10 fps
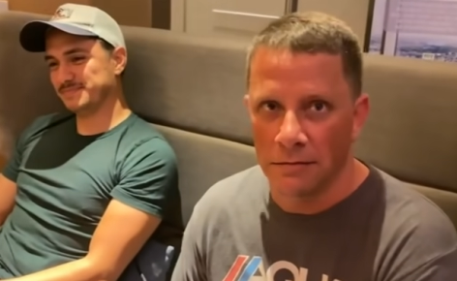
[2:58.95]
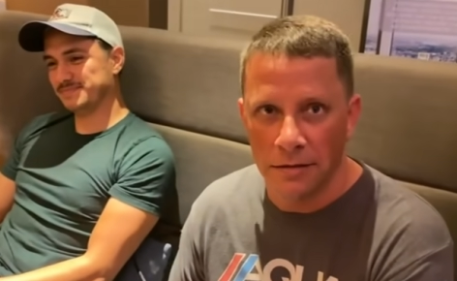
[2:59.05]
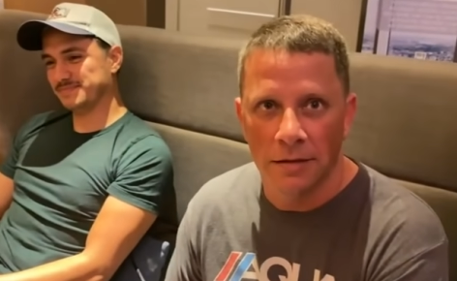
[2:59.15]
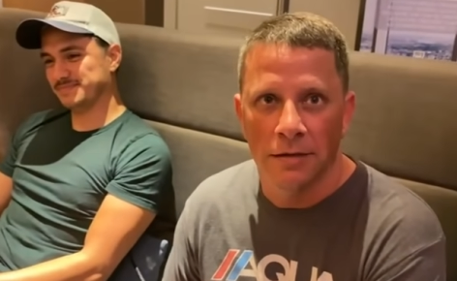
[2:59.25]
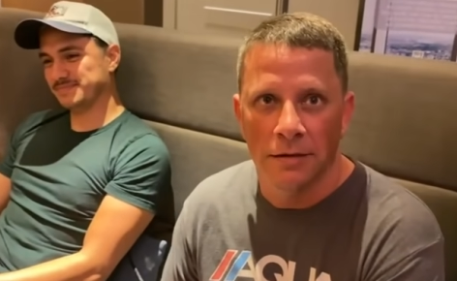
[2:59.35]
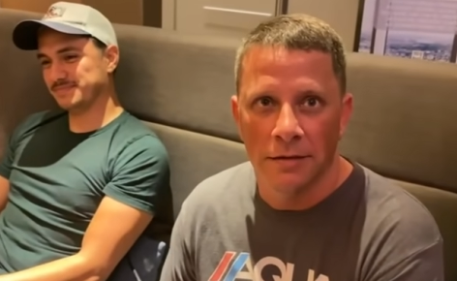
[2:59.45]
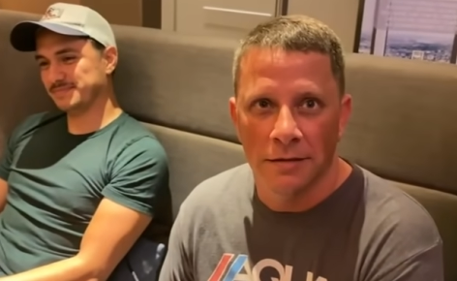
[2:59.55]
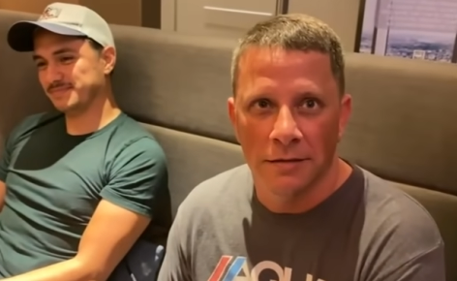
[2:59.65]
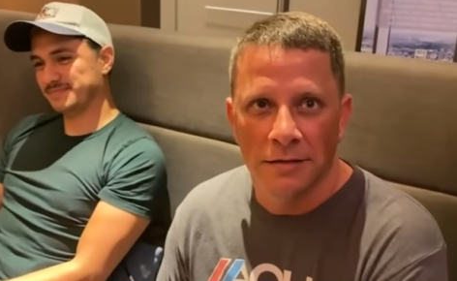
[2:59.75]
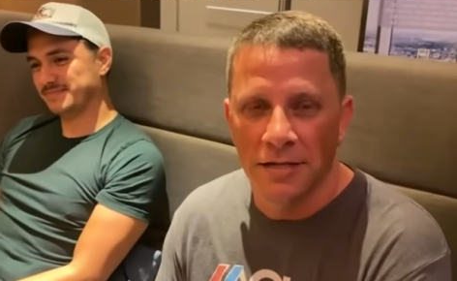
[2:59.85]
Speaker 1: And he's fired up?
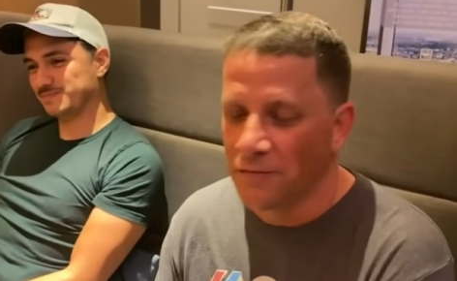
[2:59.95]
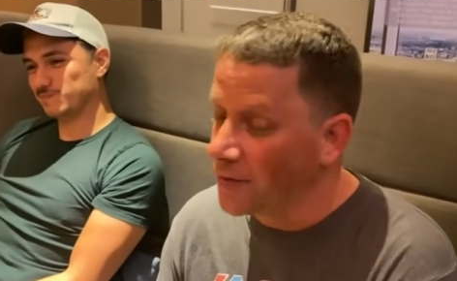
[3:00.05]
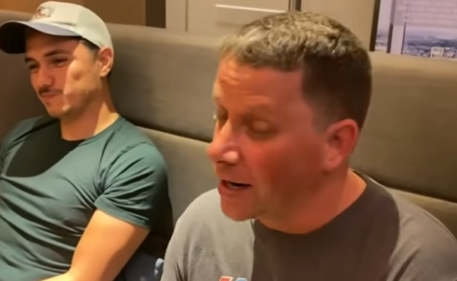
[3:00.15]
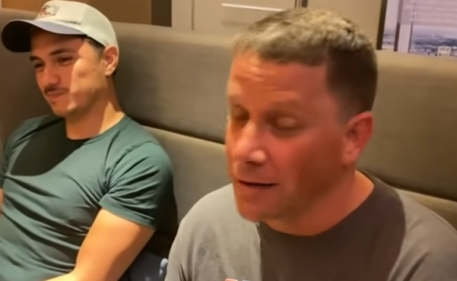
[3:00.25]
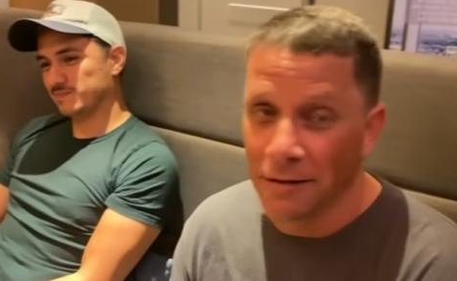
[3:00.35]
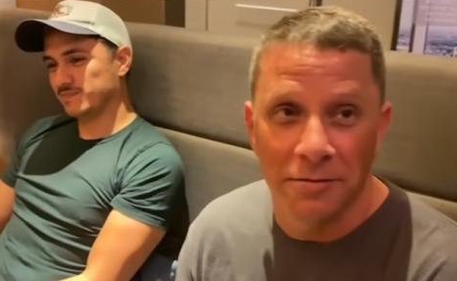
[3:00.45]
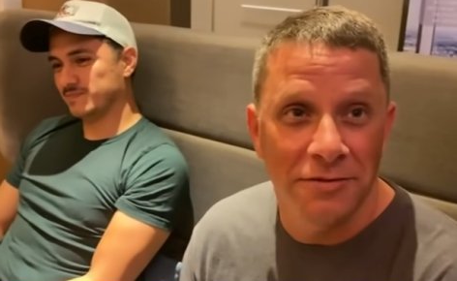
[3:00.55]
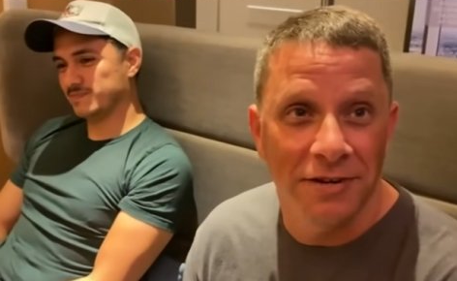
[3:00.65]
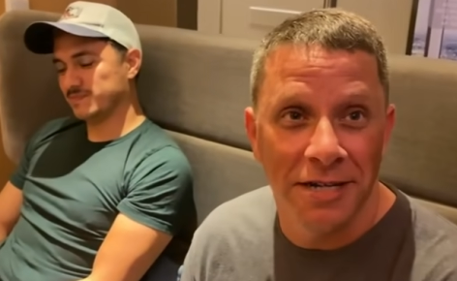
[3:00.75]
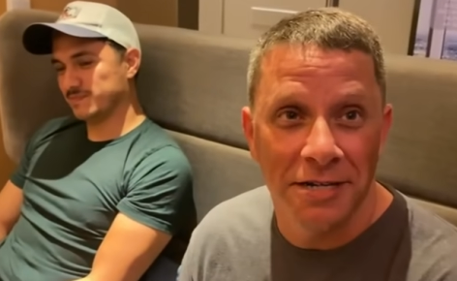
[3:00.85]
He's fired up. He's
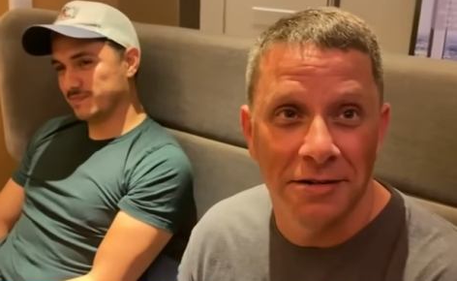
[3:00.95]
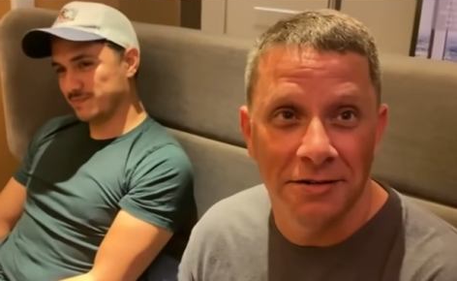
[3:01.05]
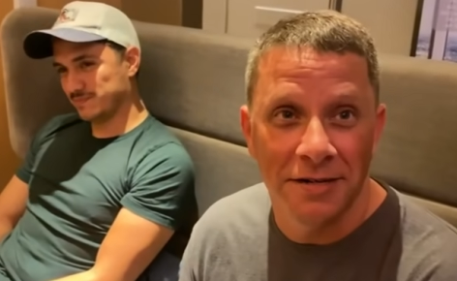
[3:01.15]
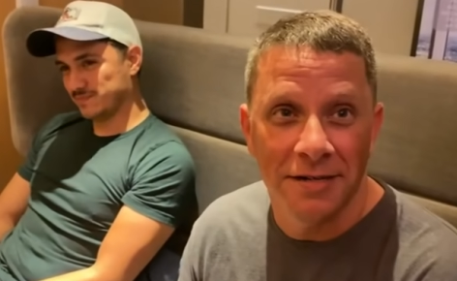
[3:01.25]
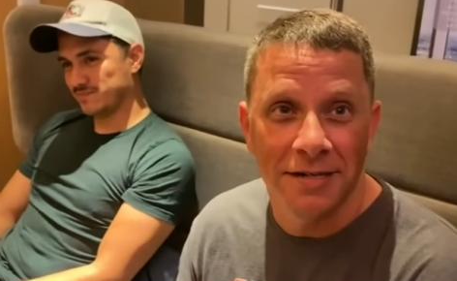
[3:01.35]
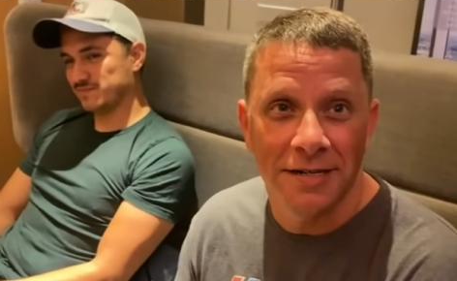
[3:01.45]
ready why, to go. Why did his